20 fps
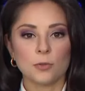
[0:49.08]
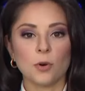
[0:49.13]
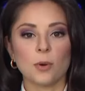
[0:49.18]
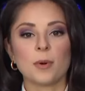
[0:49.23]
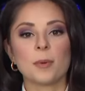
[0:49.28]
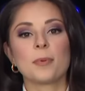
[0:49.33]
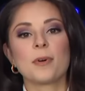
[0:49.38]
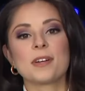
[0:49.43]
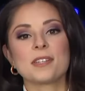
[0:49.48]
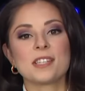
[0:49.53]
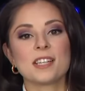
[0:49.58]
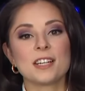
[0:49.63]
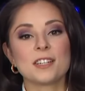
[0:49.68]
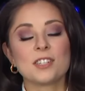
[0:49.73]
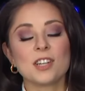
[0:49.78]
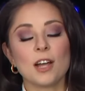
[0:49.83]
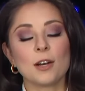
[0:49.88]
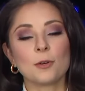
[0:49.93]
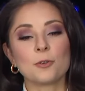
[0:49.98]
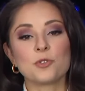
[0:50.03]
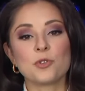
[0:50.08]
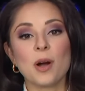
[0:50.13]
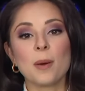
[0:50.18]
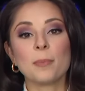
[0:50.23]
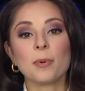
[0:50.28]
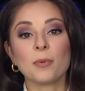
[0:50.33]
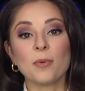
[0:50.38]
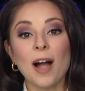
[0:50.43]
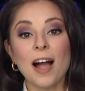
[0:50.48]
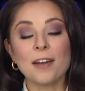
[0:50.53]
Former President Donald
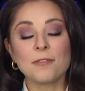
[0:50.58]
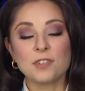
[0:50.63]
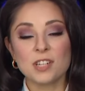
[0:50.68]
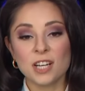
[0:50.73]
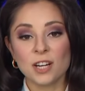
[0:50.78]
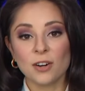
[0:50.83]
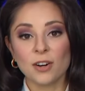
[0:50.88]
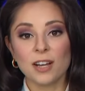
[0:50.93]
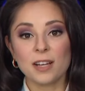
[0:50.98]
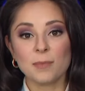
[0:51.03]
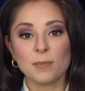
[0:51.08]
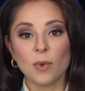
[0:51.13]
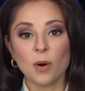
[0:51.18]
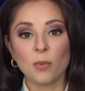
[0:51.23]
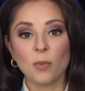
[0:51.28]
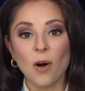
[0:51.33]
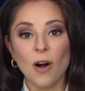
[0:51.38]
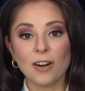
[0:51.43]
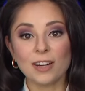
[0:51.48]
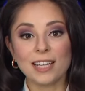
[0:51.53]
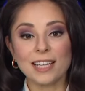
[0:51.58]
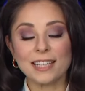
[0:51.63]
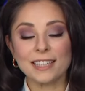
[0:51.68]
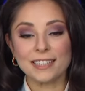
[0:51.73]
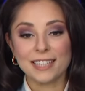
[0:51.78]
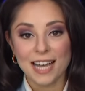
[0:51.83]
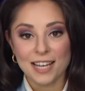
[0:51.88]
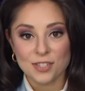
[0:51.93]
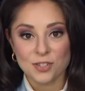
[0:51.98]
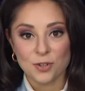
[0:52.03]
Trump arrived here in Milwaukee
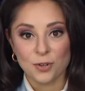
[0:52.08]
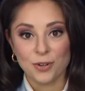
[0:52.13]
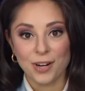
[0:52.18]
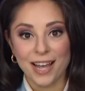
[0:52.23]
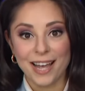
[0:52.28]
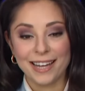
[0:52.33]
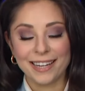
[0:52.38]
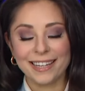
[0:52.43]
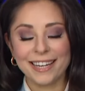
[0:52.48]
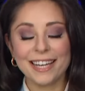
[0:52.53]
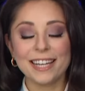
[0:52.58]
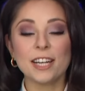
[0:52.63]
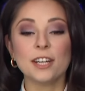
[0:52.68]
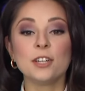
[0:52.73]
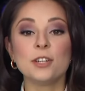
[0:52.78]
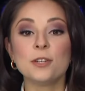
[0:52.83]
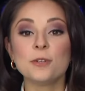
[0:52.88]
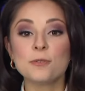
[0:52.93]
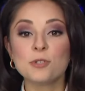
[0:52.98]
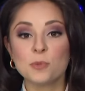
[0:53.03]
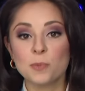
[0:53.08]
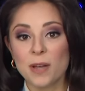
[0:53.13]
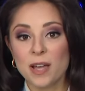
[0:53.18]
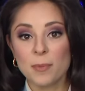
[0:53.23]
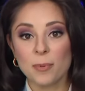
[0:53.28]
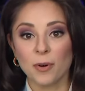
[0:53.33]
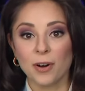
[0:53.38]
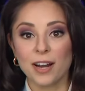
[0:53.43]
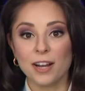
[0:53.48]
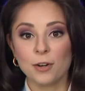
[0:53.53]
yesterday. In a
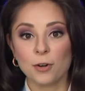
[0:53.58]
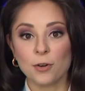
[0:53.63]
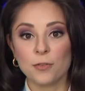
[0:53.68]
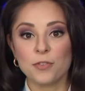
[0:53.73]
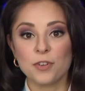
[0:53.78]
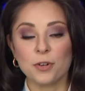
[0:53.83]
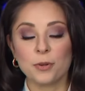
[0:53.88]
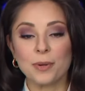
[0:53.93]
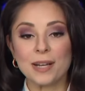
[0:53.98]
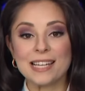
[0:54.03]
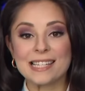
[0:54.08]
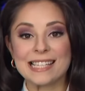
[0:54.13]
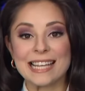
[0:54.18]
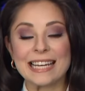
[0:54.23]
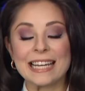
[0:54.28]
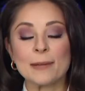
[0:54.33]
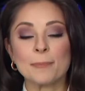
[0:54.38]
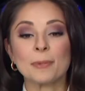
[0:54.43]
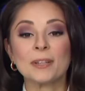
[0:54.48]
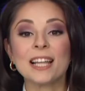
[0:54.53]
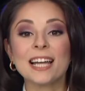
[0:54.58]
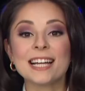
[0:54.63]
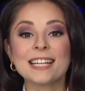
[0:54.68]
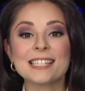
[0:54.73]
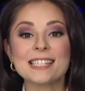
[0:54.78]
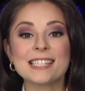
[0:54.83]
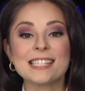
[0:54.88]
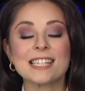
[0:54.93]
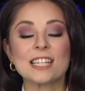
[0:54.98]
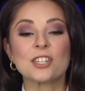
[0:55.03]
newspaper interview, he said he
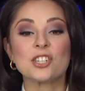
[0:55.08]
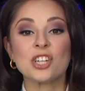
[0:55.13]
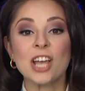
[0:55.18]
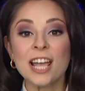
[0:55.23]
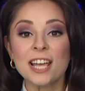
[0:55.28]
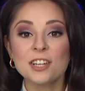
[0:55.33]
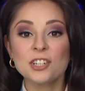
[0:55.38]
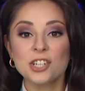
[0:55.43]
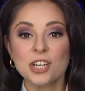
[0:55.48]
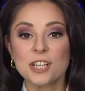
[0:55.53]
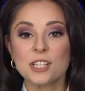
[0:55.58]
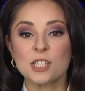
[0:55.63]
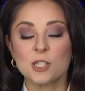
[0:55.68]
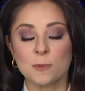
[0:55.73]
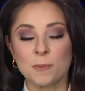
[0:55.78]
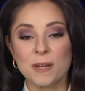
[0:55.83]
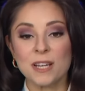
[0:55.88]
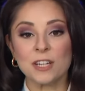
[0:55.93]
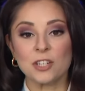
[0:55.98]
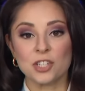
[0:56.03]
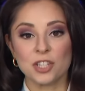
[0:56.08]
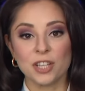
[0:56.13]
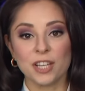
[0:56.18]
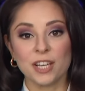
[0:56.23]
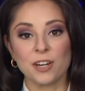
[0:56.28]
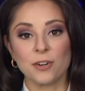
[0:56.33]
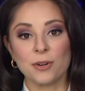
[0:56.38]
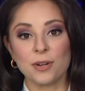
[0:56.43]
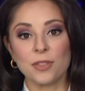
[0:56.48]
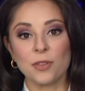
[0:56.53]
plans to change his speech
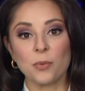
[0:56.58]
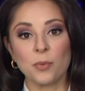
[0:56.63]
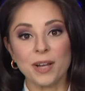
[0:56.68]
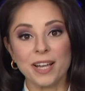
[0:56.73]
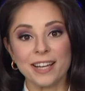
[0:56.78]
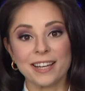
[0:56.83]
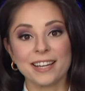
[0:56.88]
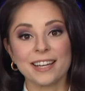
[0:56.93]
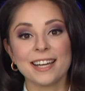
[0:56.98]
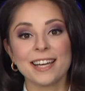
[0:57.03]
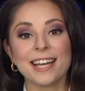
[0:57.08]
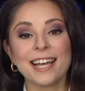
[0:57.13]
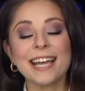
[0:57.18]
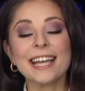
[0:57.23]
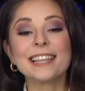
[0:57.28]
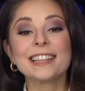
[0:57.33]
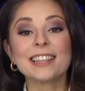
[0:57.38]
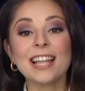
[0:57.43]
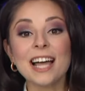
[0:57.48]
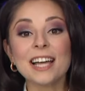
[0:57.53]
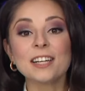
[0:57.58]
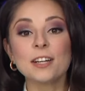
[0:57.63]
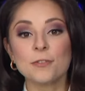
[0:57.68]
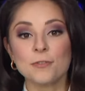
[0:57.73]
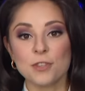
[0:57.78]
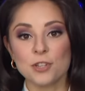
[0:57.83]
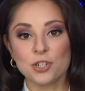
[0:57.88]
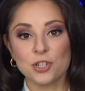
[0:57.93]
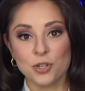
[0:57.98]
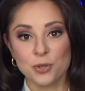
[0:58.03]
later in the week in light
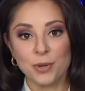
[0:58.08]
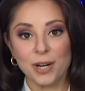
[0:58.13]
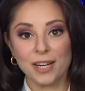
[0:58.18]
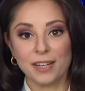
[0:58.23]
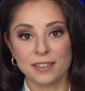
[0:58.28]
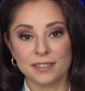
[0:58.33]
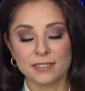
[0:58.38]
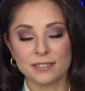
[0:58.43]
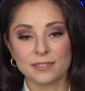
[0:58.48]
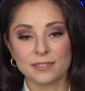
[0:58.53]
of the shooting.